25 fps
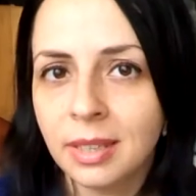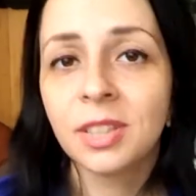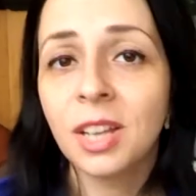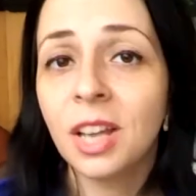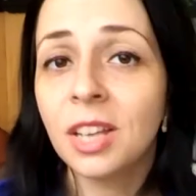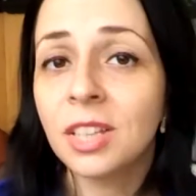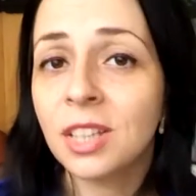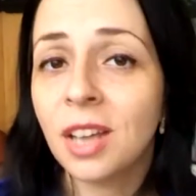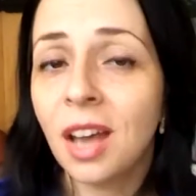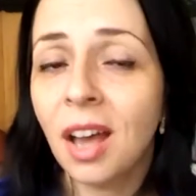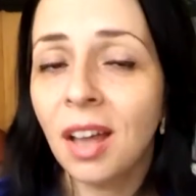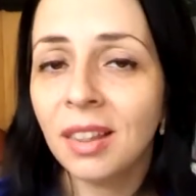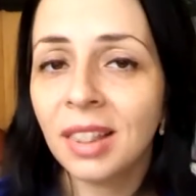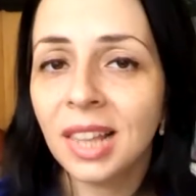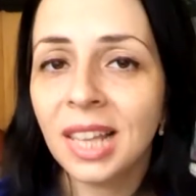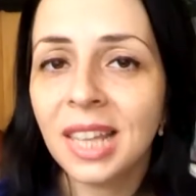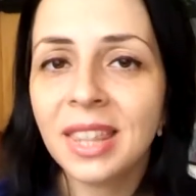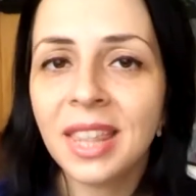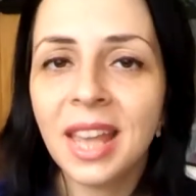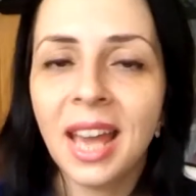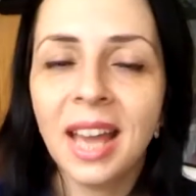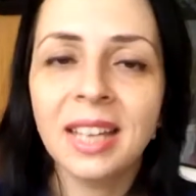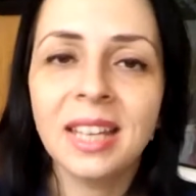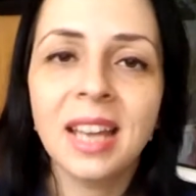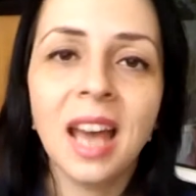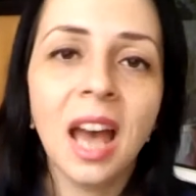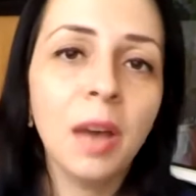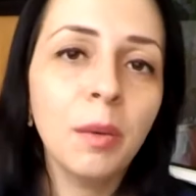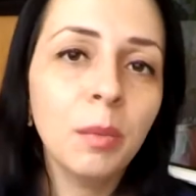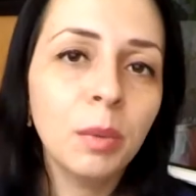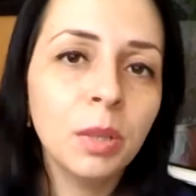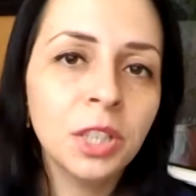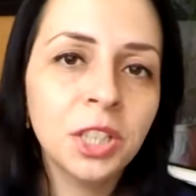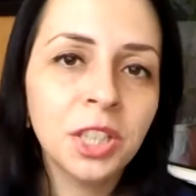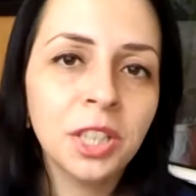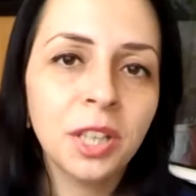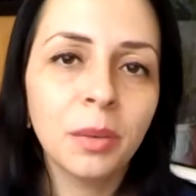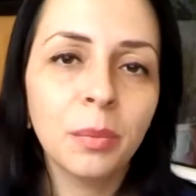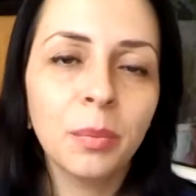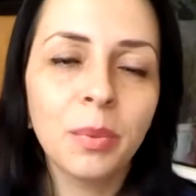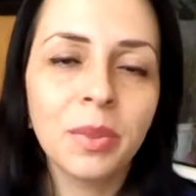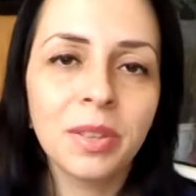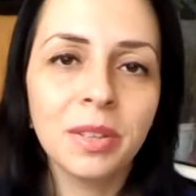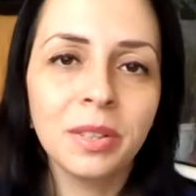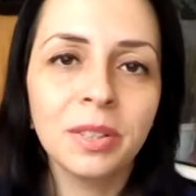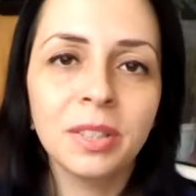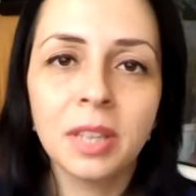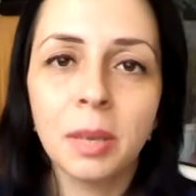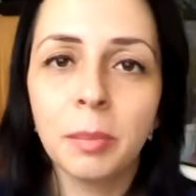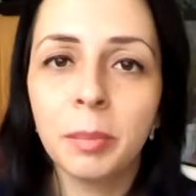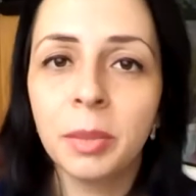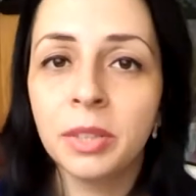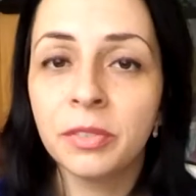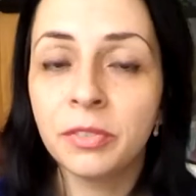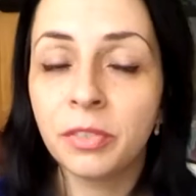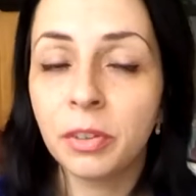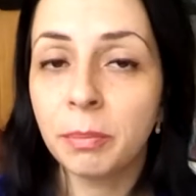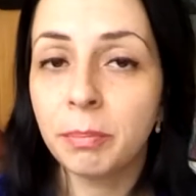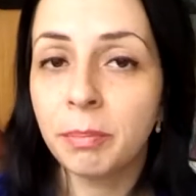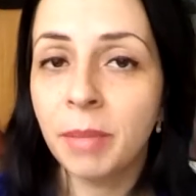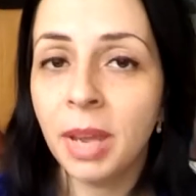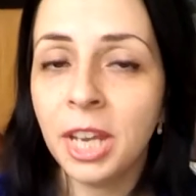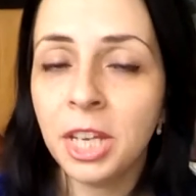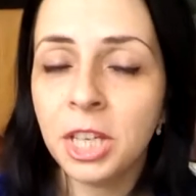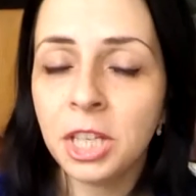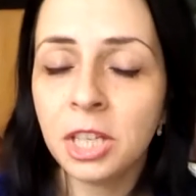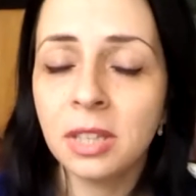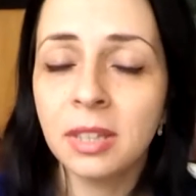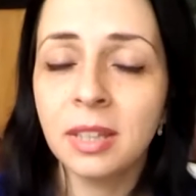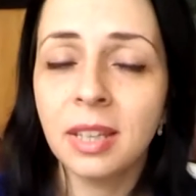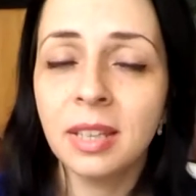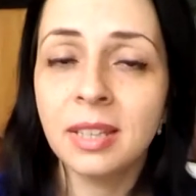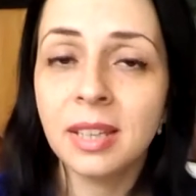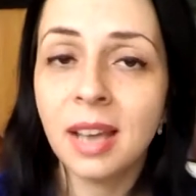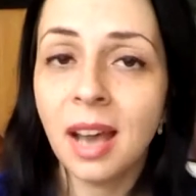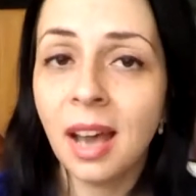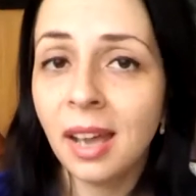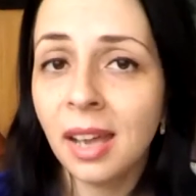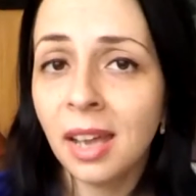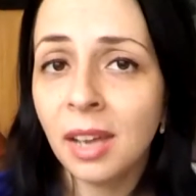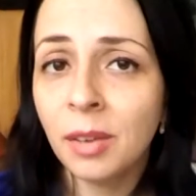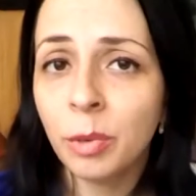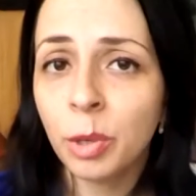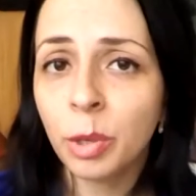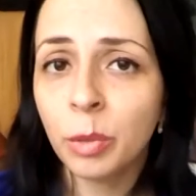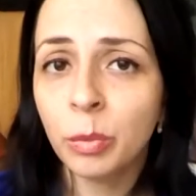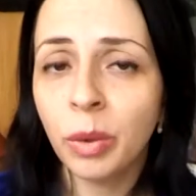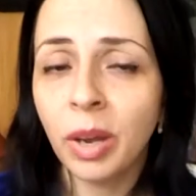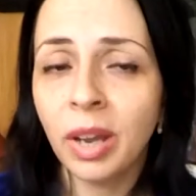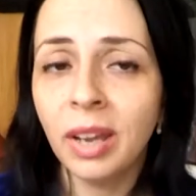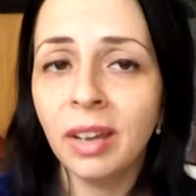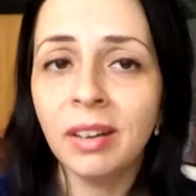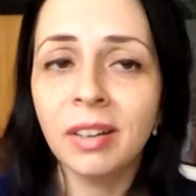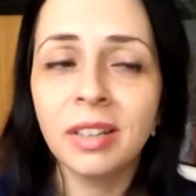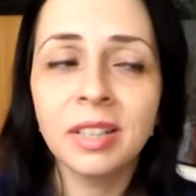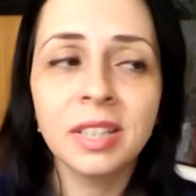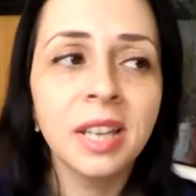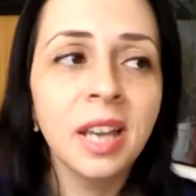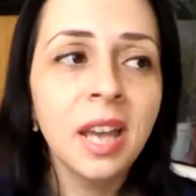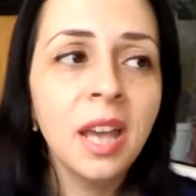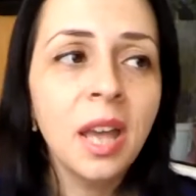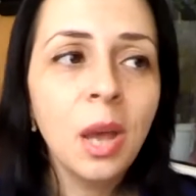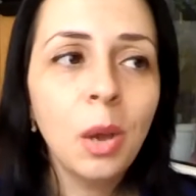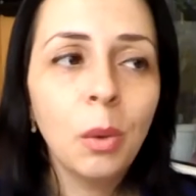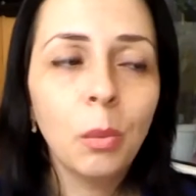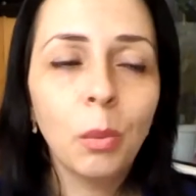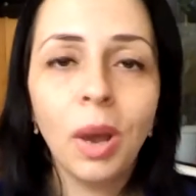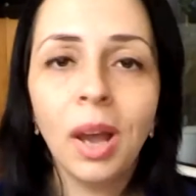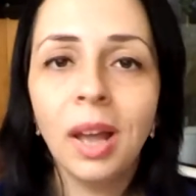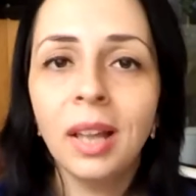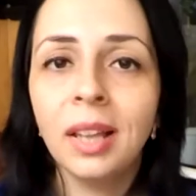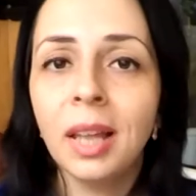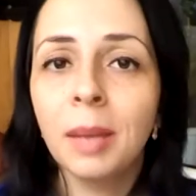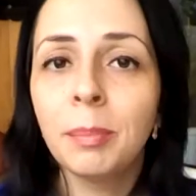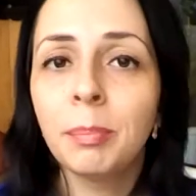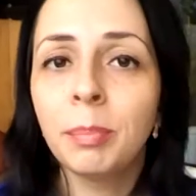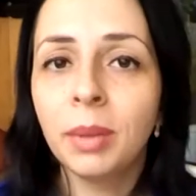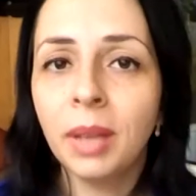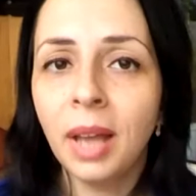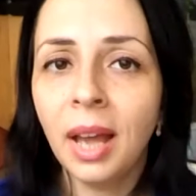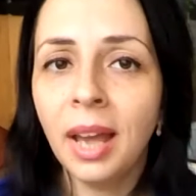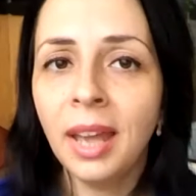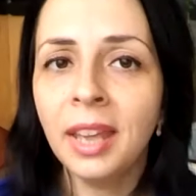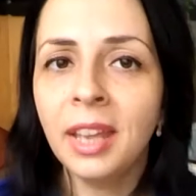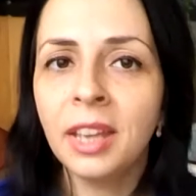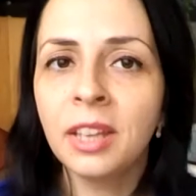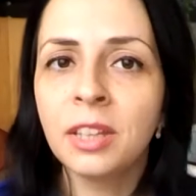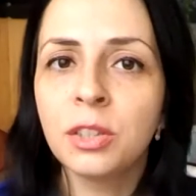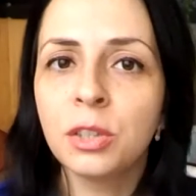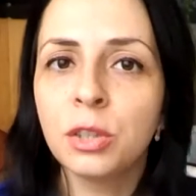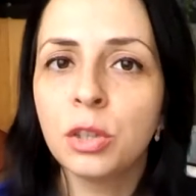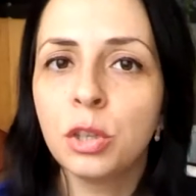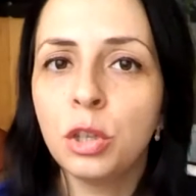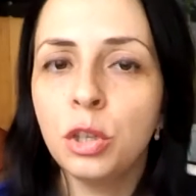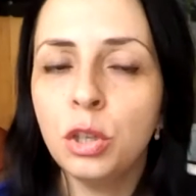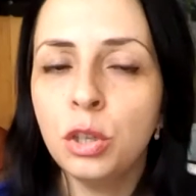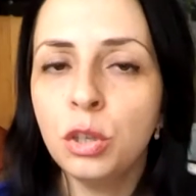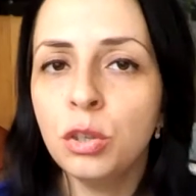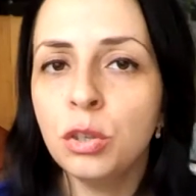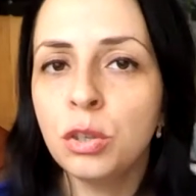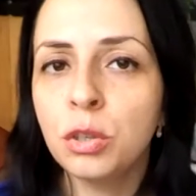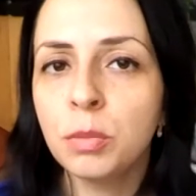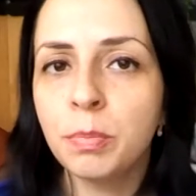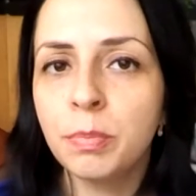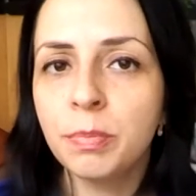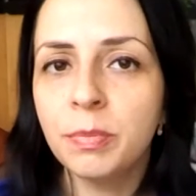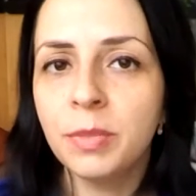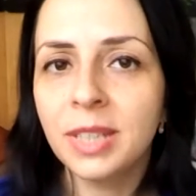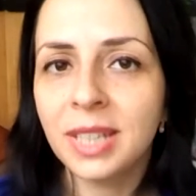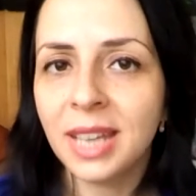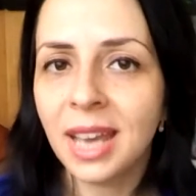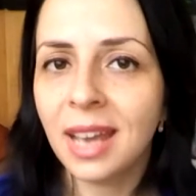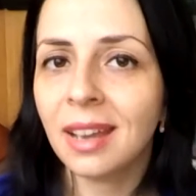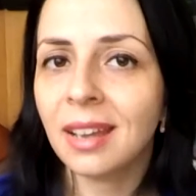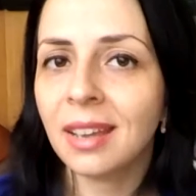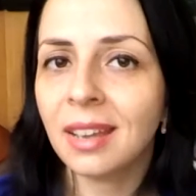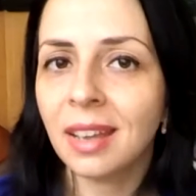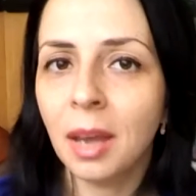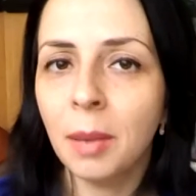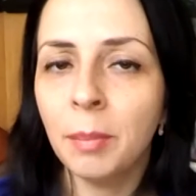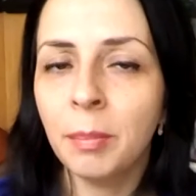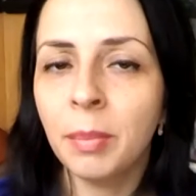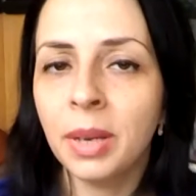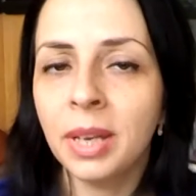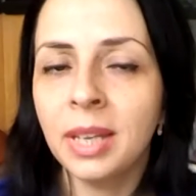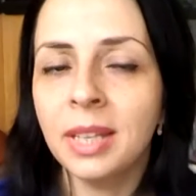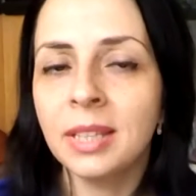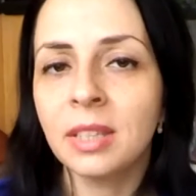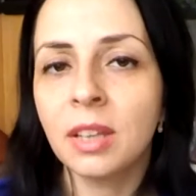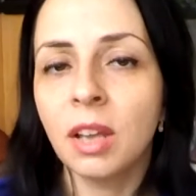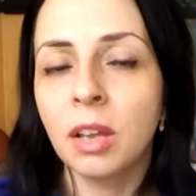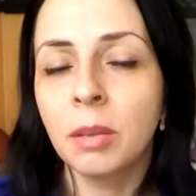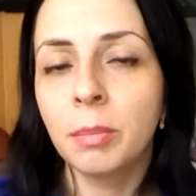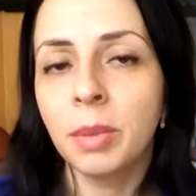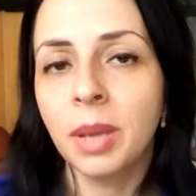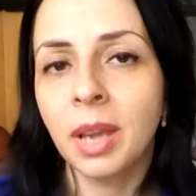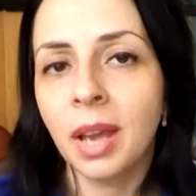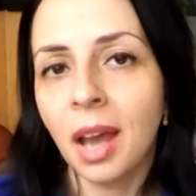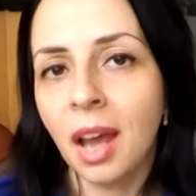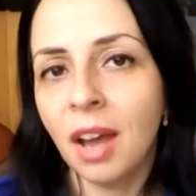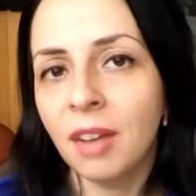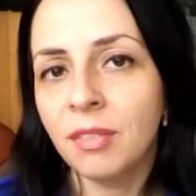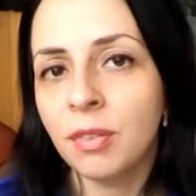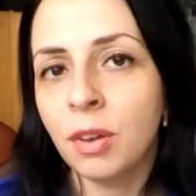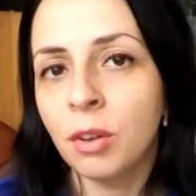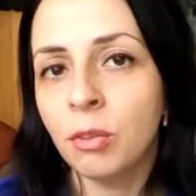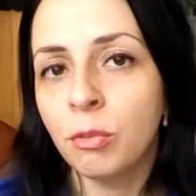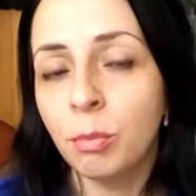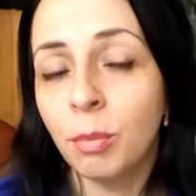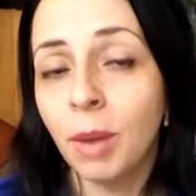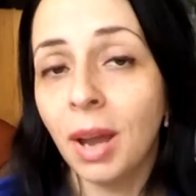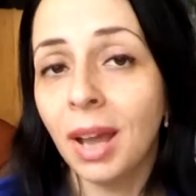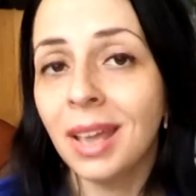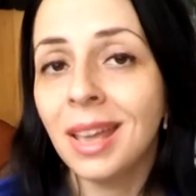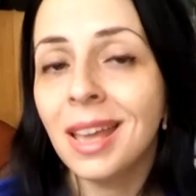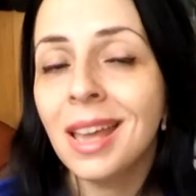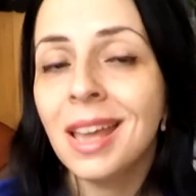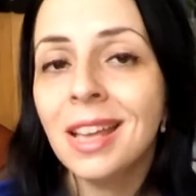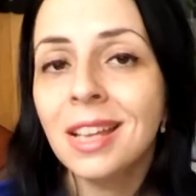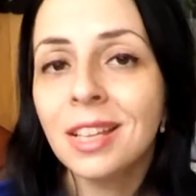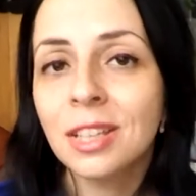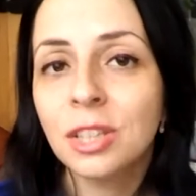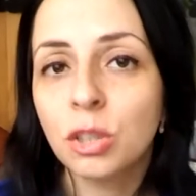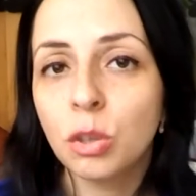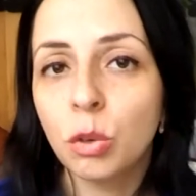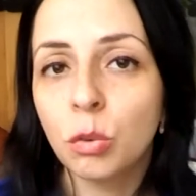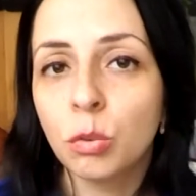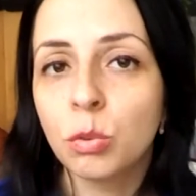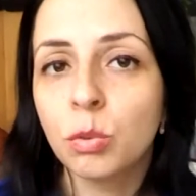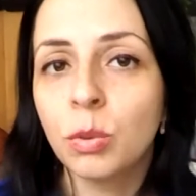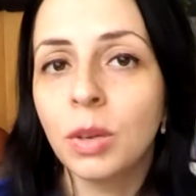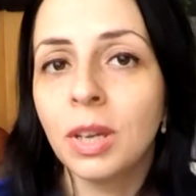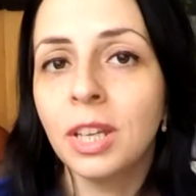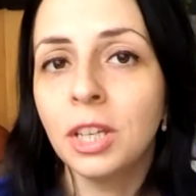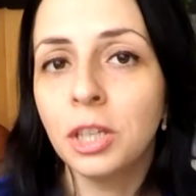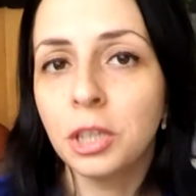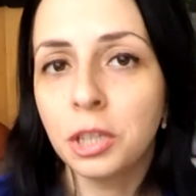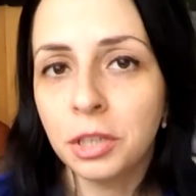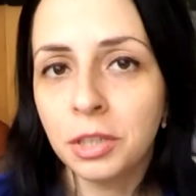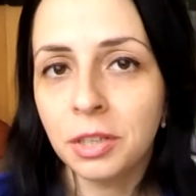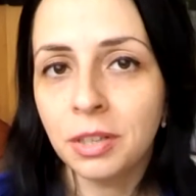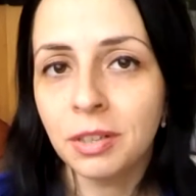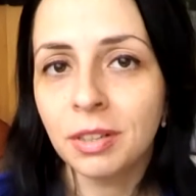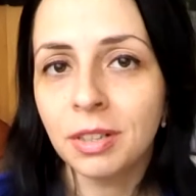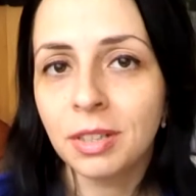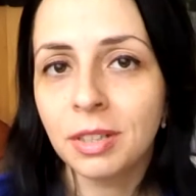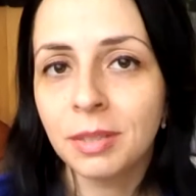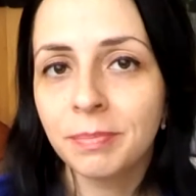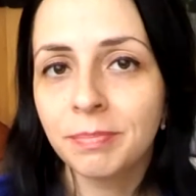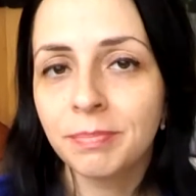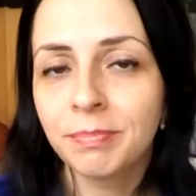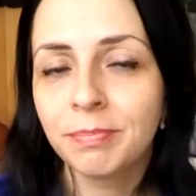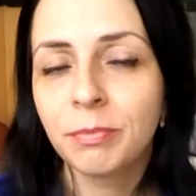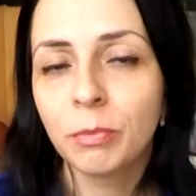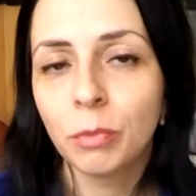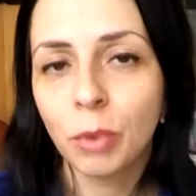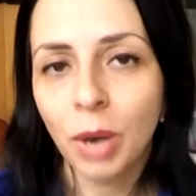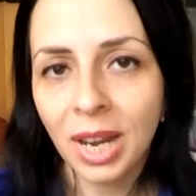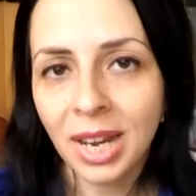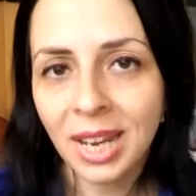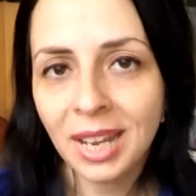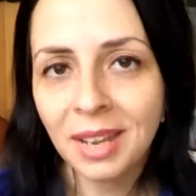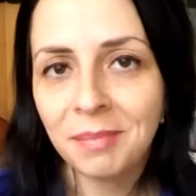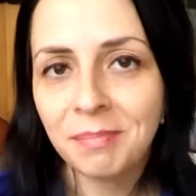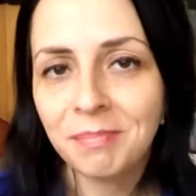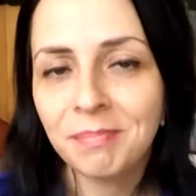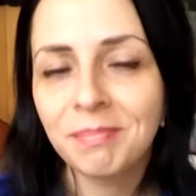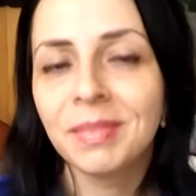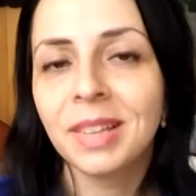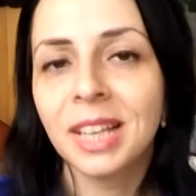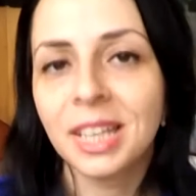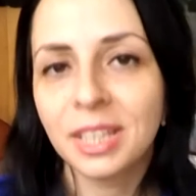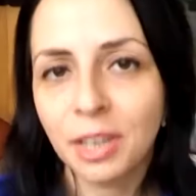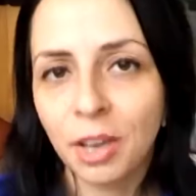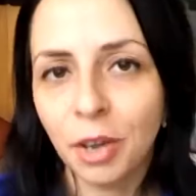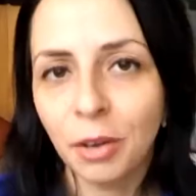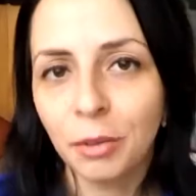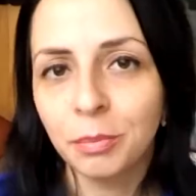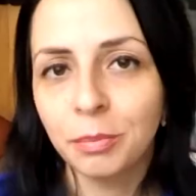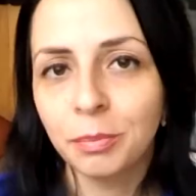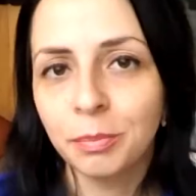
Not only that, I will share with you some information that I have acquired while applying to huge tech companies on behalf of my software engineers. Ready? Let's go.